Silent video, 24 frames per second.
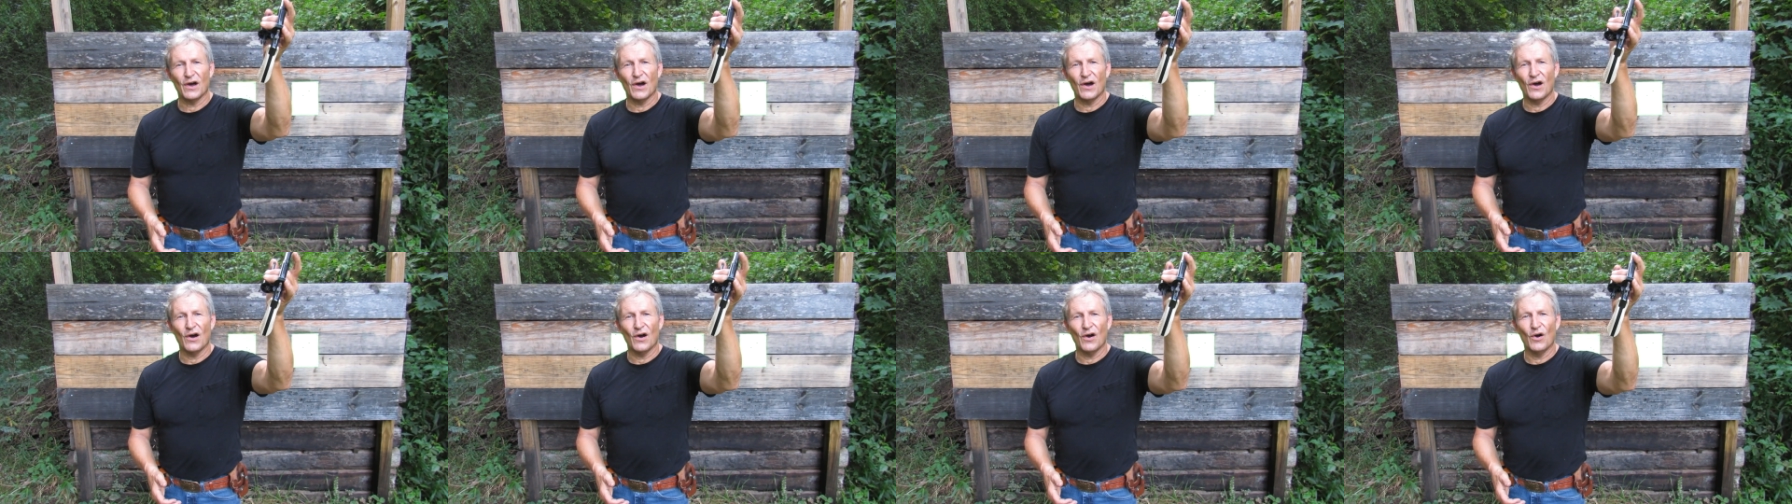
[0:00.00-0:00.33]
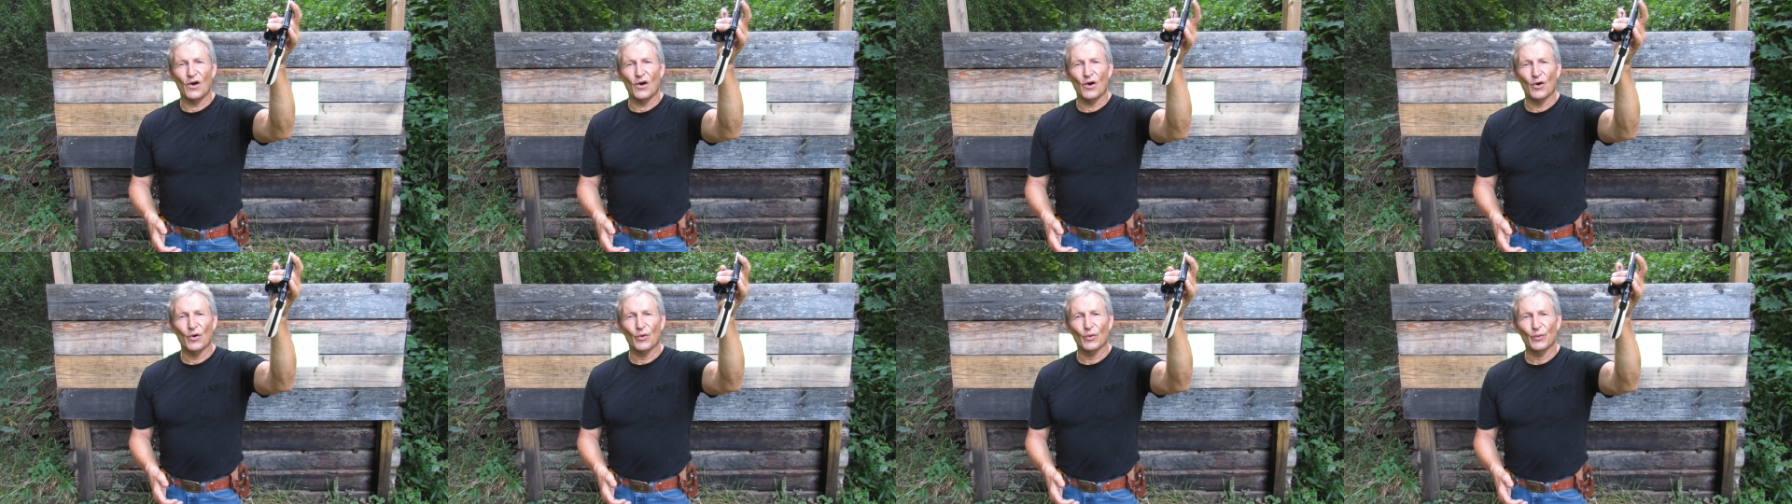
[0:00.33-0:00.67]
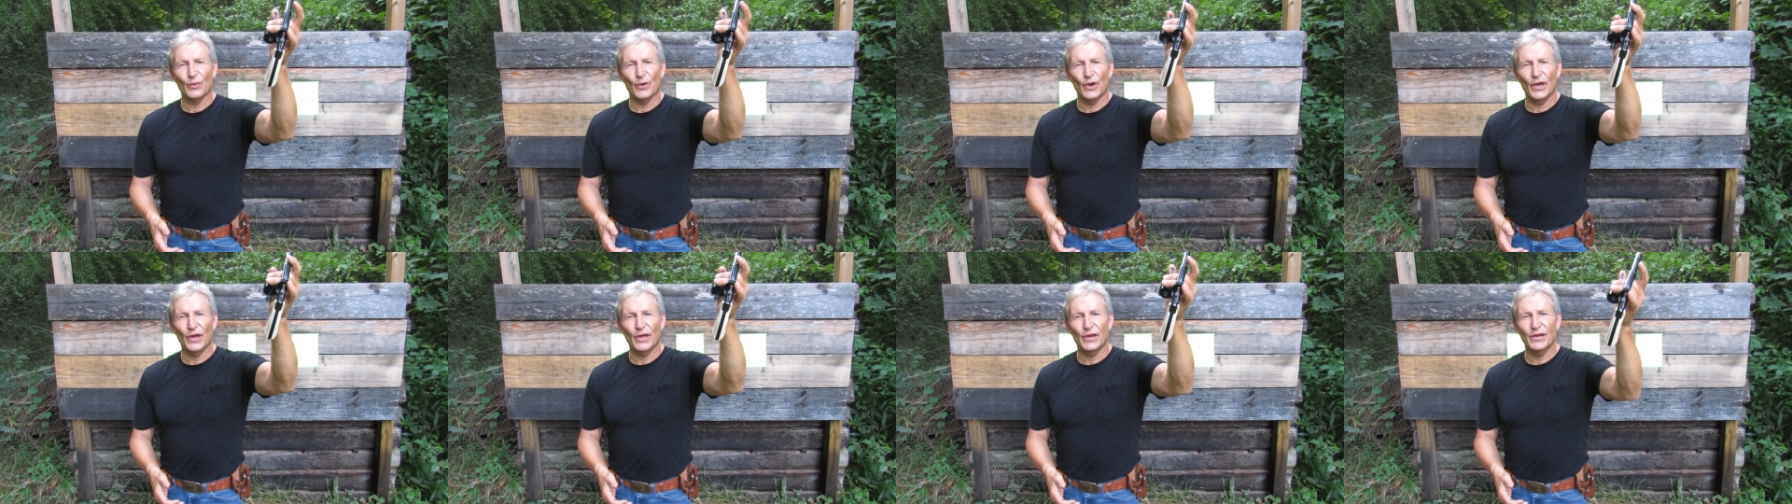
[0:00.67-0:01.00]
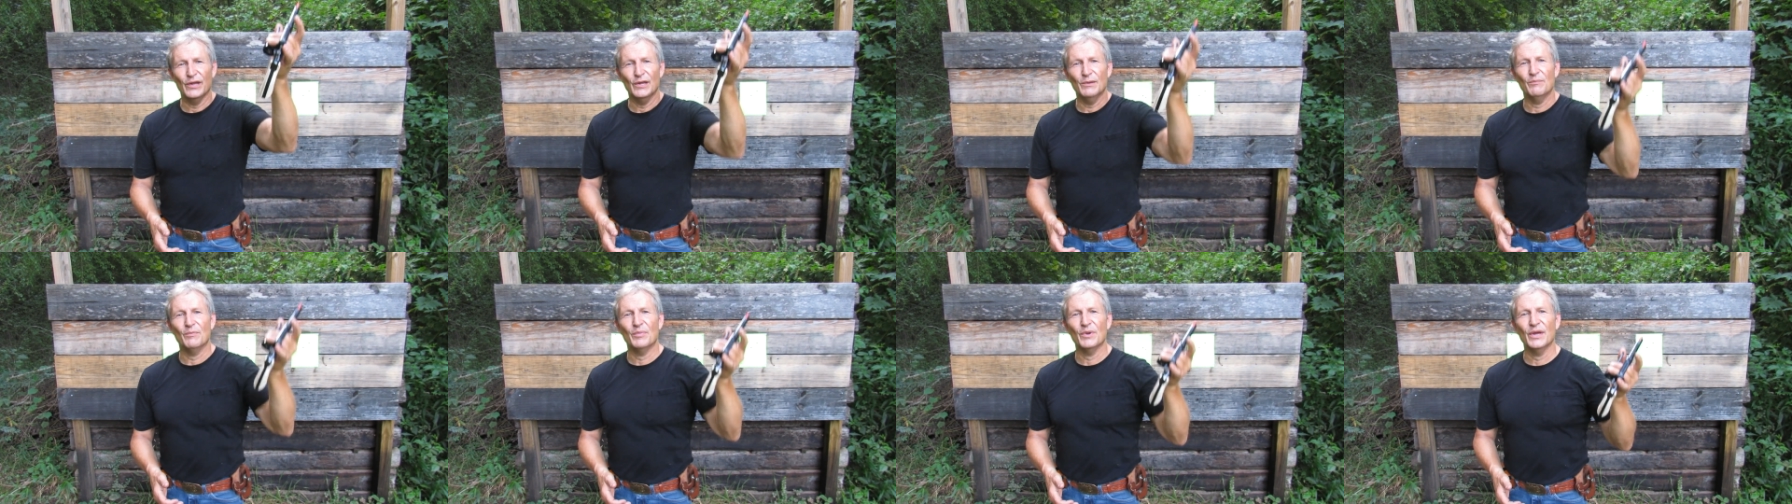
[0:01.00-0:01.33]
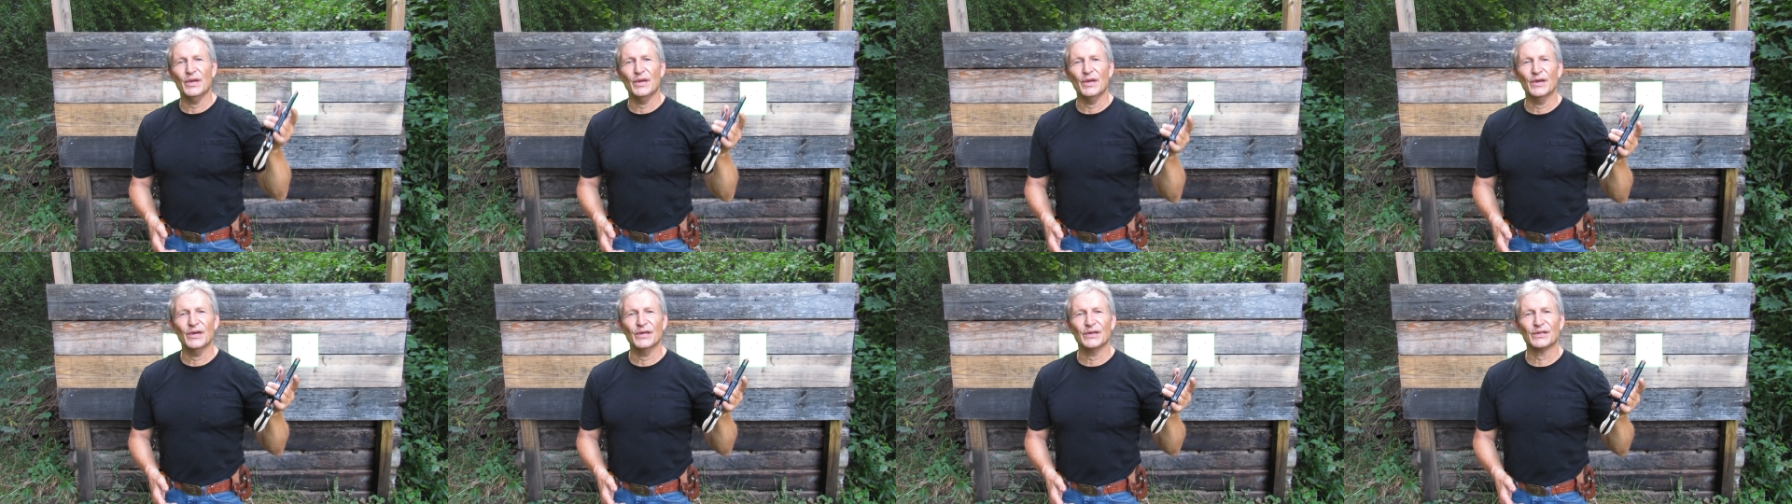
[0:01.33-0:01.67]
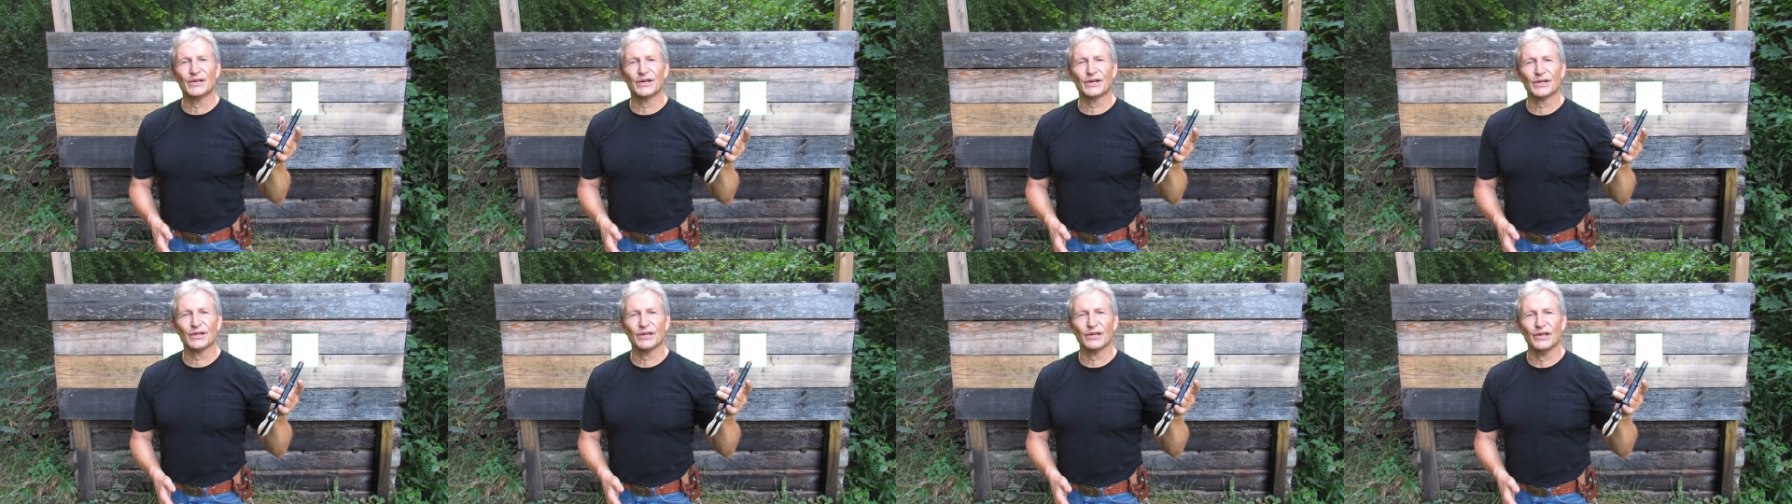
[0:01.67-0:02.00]
already been
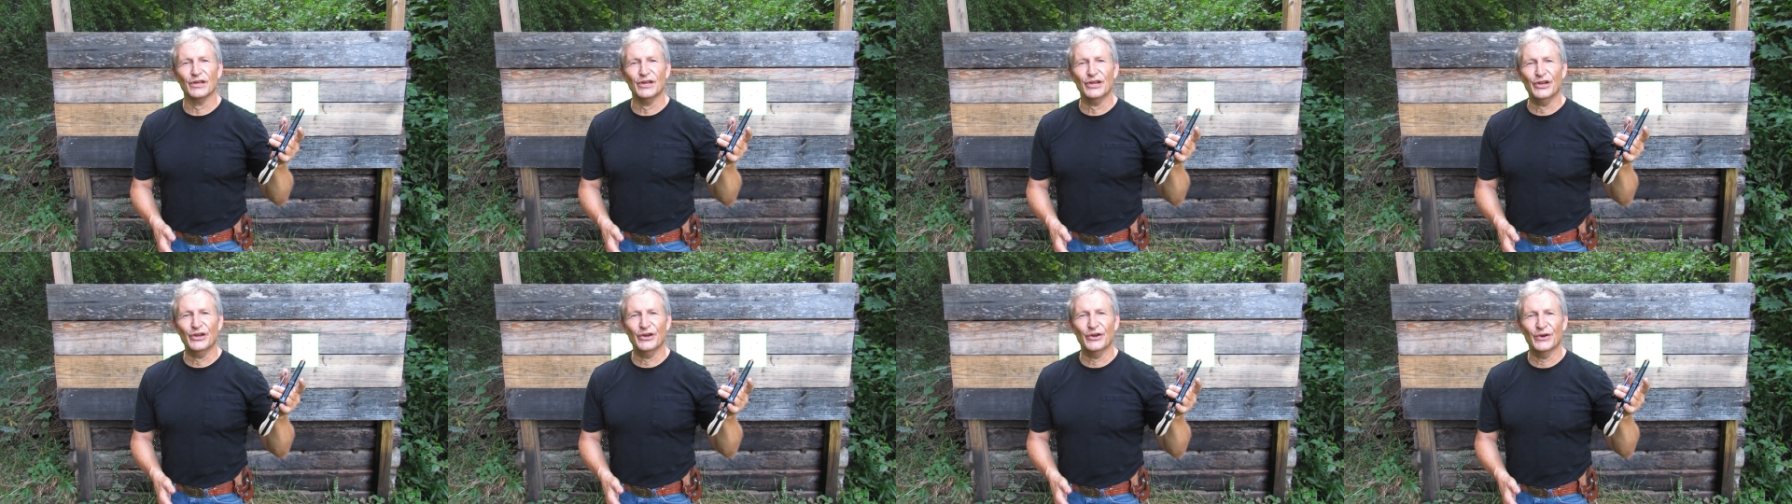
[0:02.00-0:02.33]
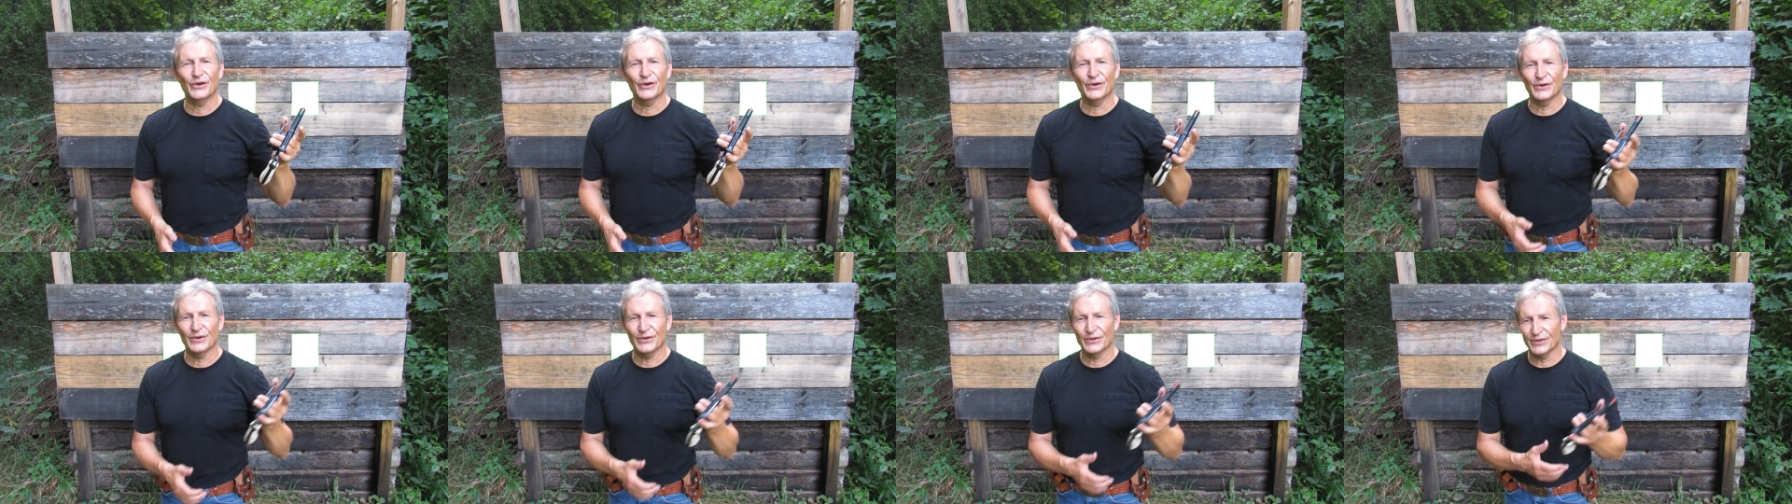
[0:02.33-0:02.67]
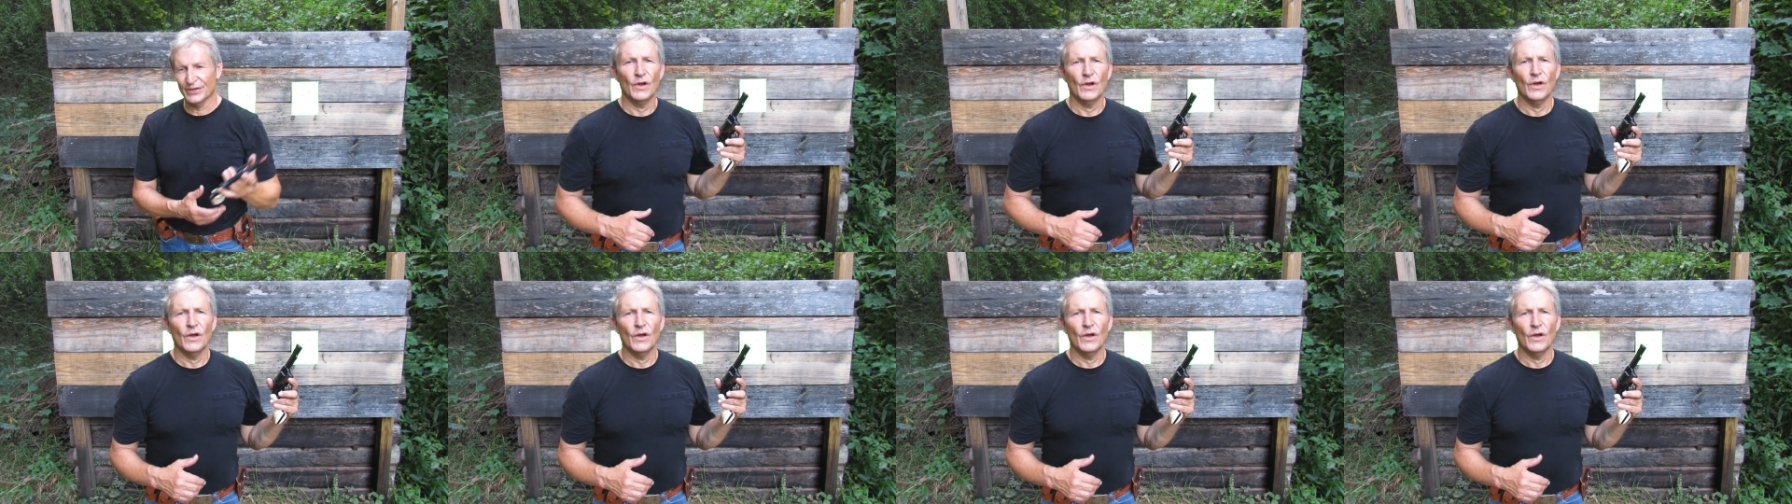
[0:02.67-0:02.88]
cleared.